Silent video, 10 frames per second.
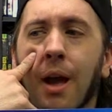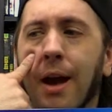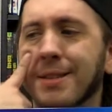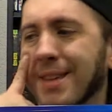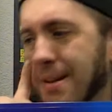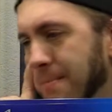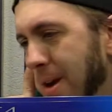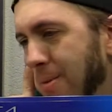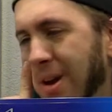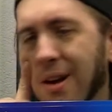I was like,
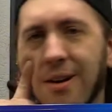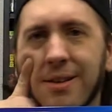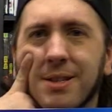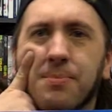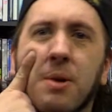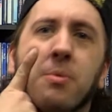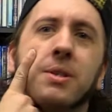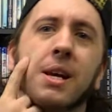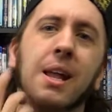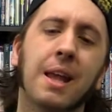man, we got all these
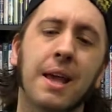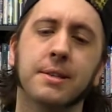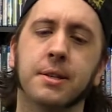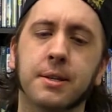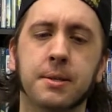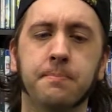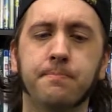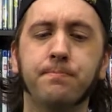Pip-Boys. I got to cancel these.